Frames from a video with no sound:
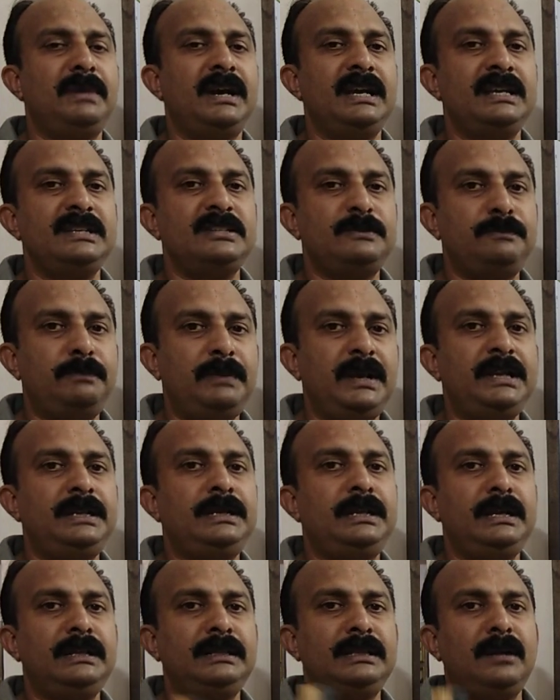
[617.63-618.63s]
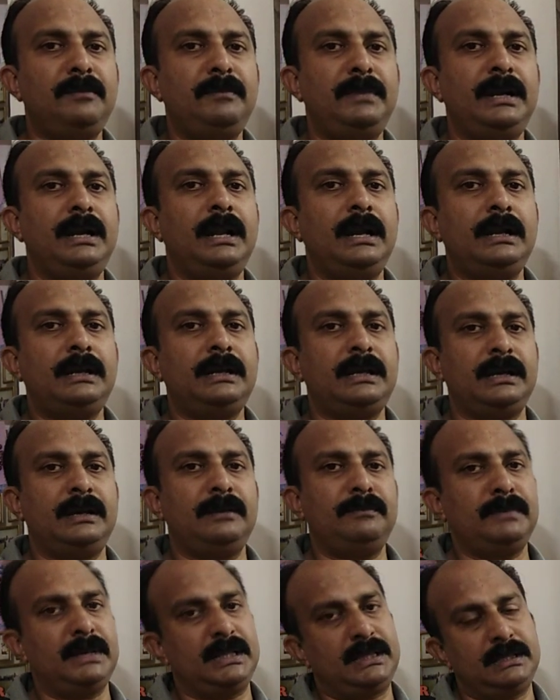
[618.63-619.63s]
by splitting the middle
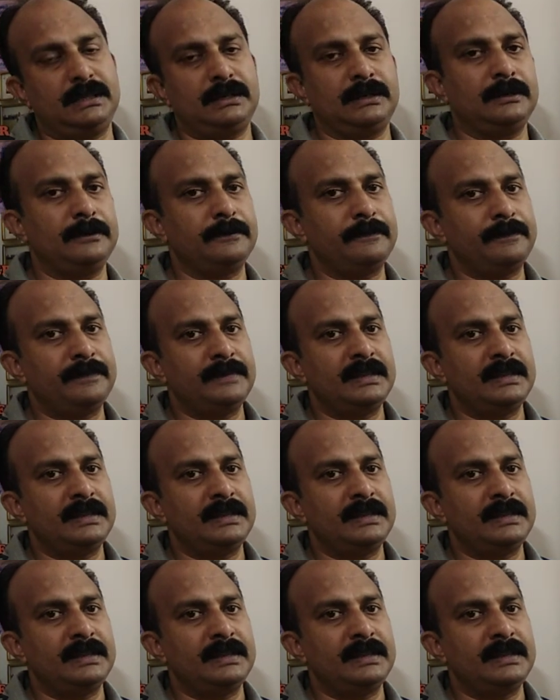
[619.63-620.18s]
term method.